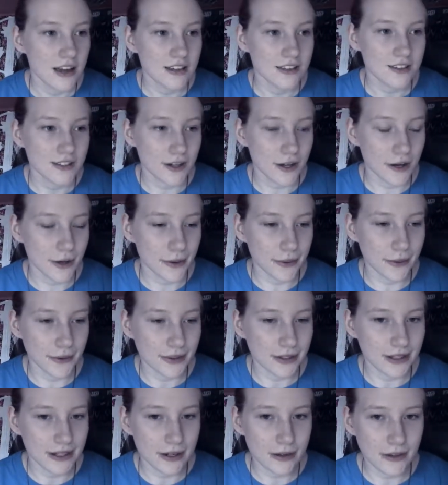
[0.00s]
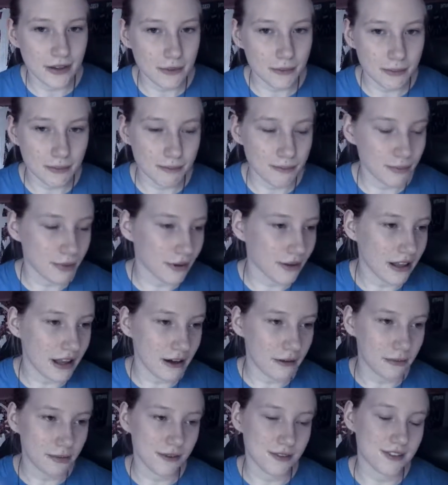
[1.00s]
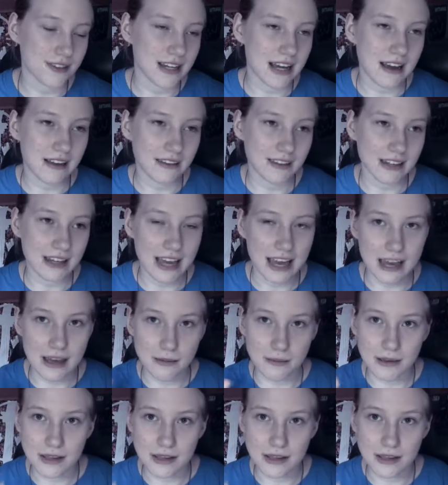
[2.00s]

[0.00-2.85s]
so you know they pull out personality a